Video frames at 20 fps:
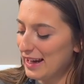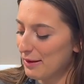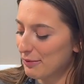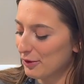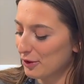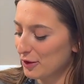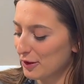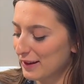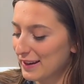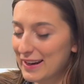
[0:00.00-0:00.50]
up
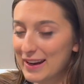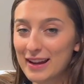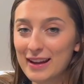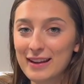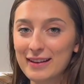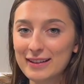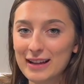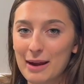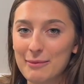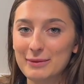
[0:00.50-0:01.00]
their
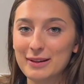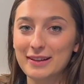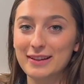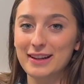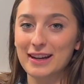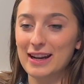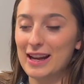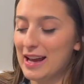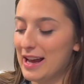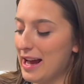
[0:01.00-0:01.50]
tortillas. I'm just
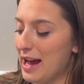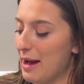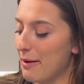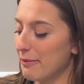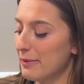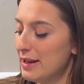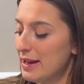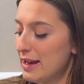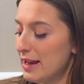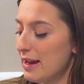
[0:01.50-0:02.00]
gonna
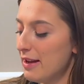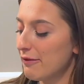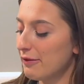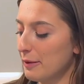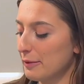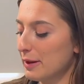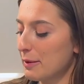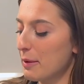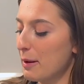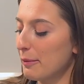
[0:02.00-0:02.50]
flip
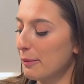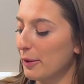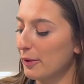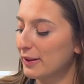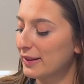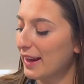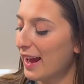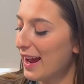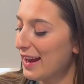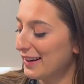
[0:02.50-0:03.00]
them on both
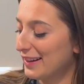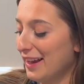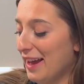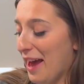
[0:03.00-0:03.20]
sides.